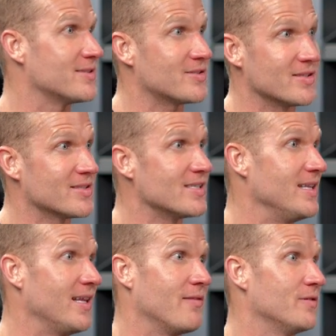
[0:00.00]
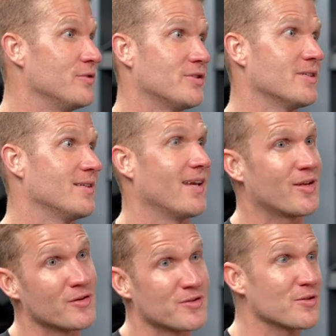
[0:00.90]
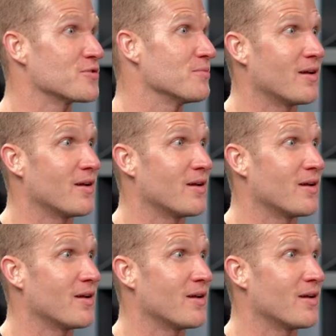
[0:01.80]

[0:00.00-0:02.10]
it's just seen the evolution like you're a social